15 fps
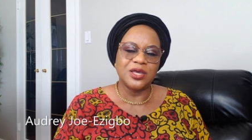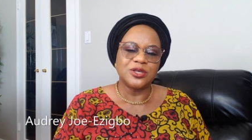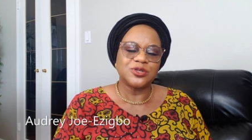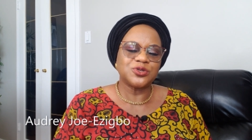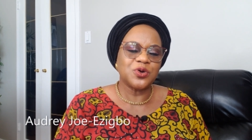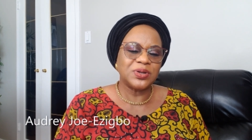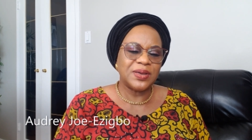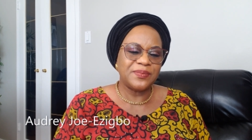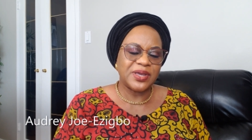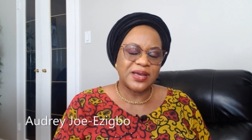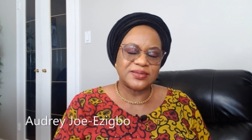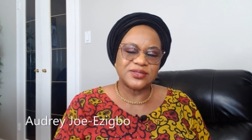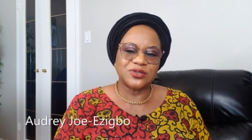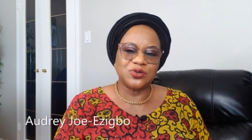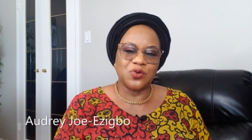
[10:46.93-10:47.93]
So let me
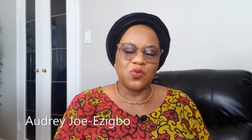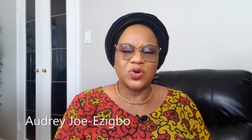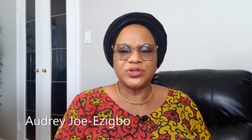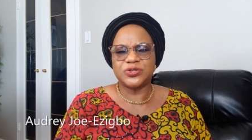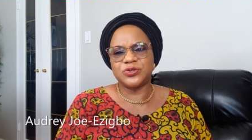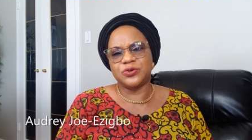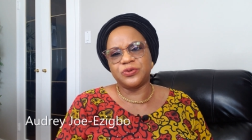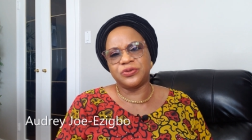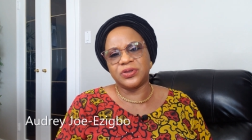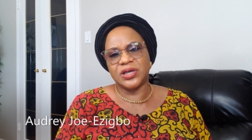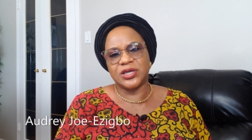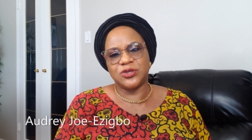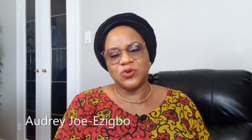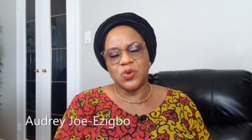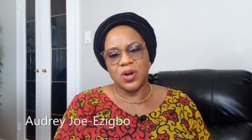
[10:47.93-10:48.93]
ask you, what do you
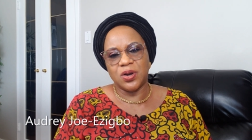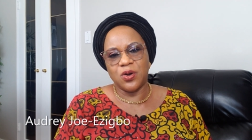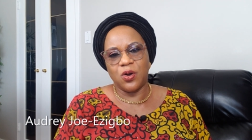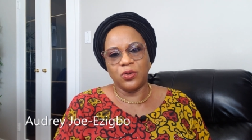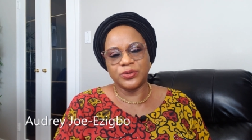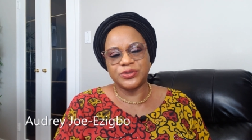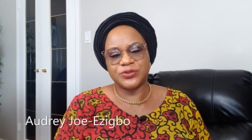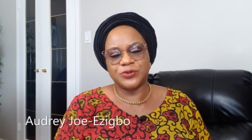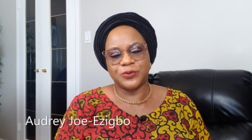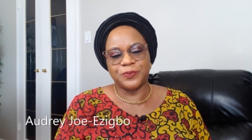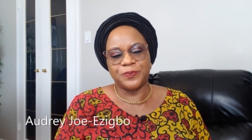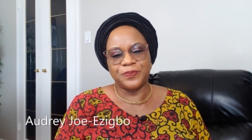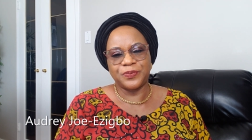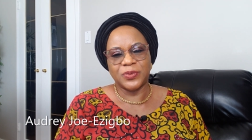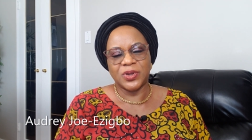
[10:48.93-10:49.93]
think you are called to?
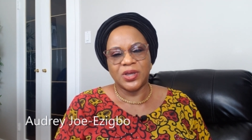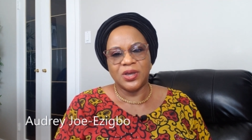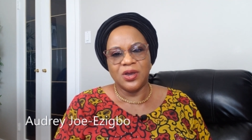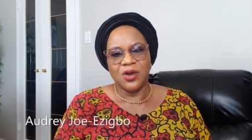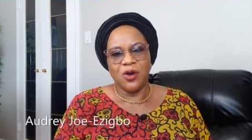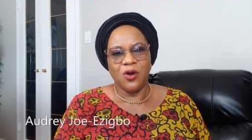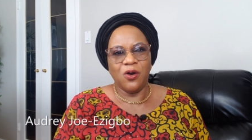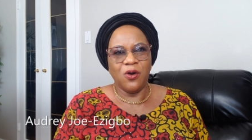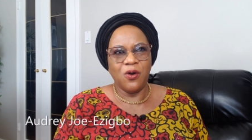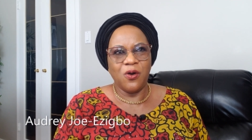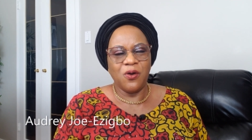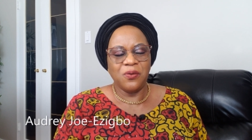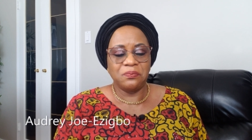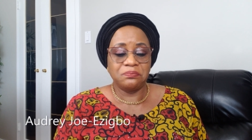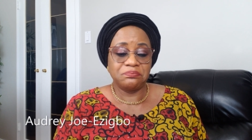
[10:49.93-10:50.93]

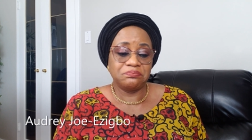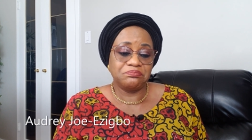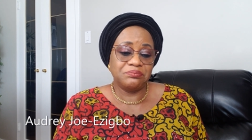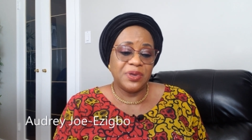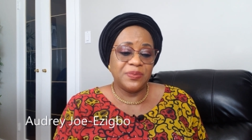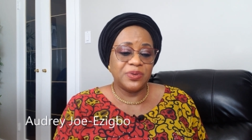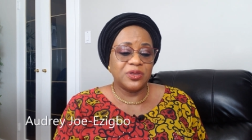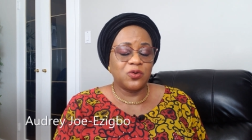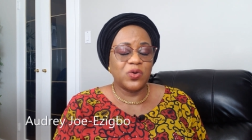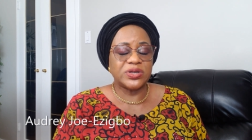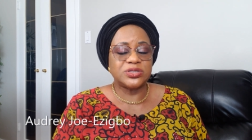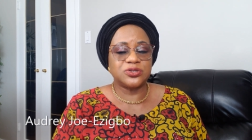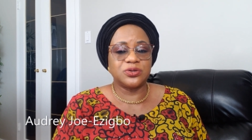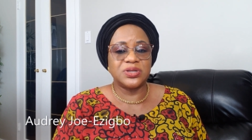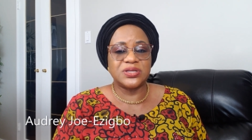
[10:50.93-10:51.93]
Or maybe the
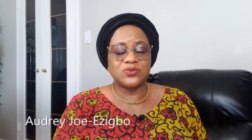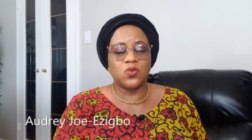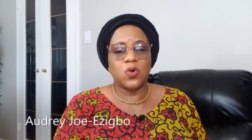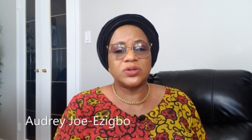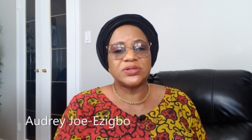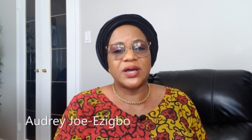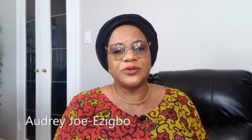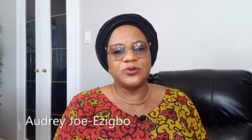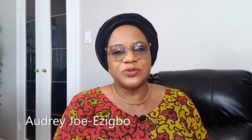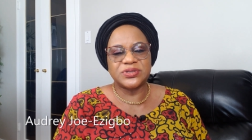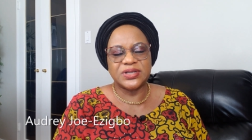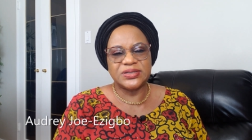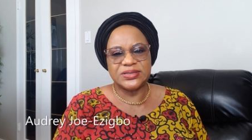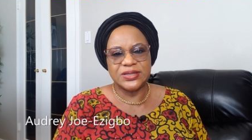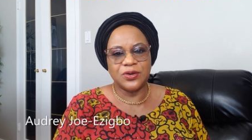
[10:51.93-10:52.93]
question is, what are you
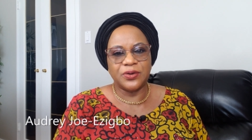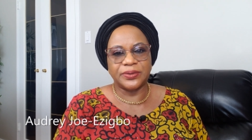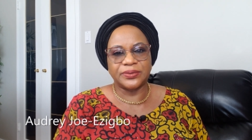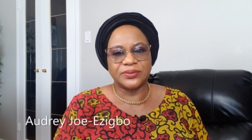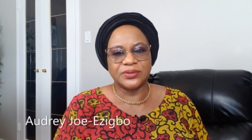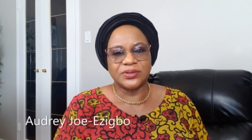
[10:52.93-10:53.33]
sitting on?